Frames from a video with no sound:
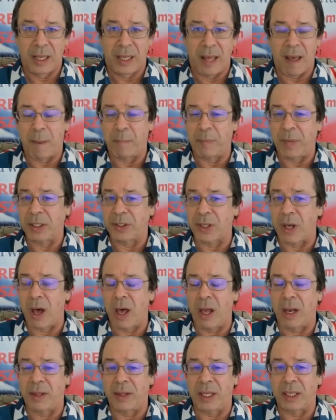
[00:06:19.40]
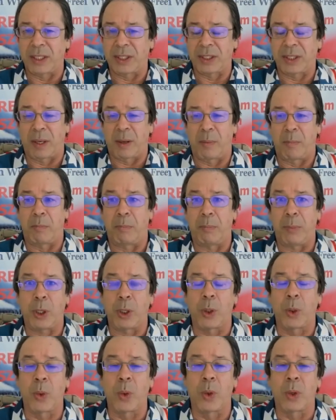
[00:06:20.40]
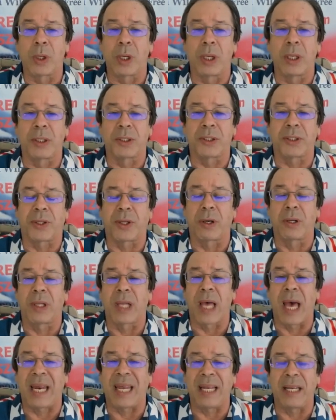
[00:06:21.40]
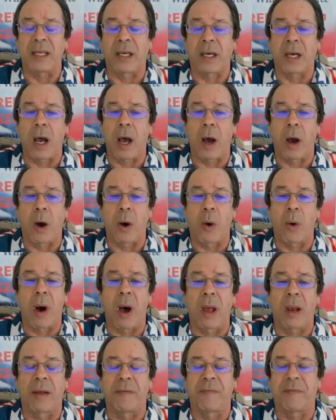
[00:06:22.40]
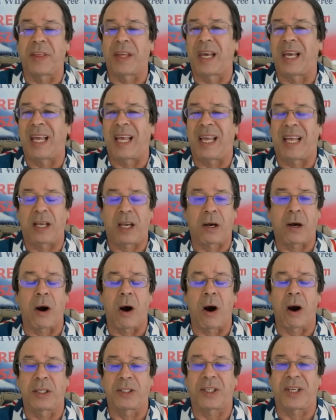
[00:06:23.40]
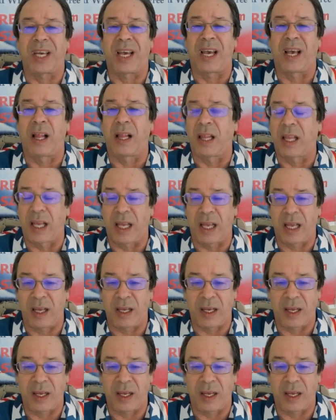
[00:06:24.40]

That means all of these mules they're letting go, all of the cartel